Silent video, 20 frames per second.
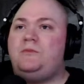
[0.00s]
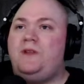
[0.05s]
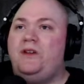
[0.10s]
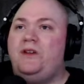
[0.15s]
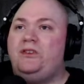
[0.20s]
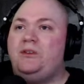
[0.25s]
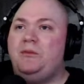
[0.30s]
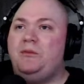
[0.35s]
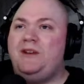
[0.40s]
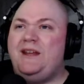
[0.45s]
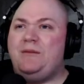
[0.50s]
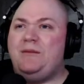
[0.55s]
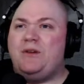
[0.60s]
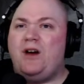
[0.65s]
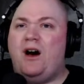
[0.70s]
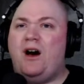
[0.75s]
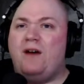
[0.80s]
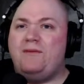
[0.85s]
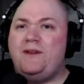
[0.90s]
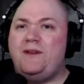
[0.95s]
Someone named
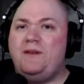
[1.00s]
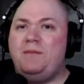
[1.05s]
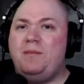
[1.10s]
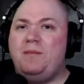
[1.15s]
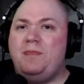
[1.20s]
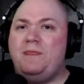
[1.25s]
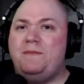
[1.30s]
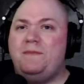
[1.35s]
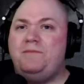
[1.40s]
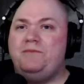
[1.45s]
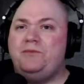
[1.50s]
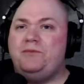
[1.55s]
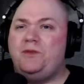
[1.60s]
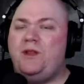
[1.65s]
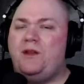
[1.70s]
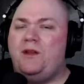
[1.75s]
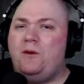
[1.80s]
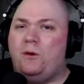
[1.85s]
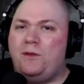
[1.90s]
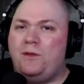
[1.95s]
Coffee,
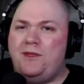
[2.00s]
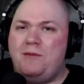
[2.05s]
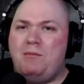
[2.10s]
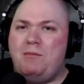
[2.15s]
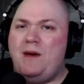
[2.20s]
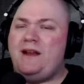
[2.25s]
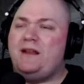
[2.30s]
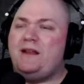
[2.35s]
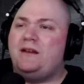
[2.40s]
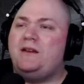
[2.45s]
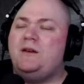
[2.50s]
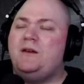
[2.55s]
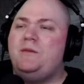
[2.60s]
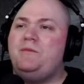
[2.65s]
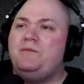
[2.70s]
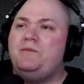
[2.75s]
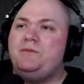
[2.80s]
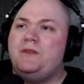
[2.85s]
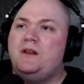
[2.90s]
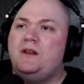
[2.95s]
or the Medic.
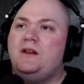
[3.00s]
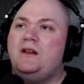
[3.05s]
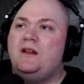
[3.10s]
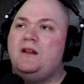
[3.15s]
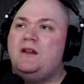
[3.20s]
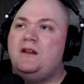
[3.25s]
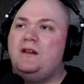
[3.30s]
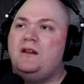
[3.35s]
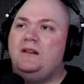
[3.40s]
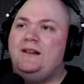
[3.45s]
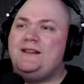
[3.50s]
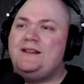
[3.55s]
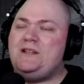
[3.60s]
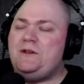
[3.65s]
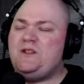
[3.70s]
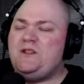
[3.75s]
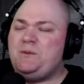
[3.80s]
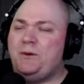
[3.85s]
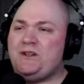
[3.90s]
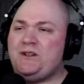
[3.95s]
Let's see
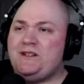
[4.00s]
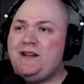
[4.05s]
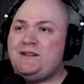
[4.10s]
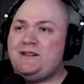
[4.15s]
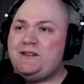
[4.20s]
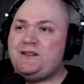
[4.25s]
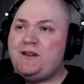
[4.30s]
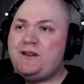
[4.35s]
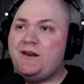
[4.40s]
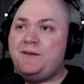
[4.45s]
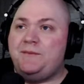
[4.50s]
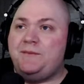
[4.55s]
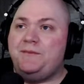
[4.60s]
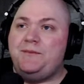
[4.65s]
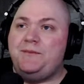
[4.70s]
what this person has to say.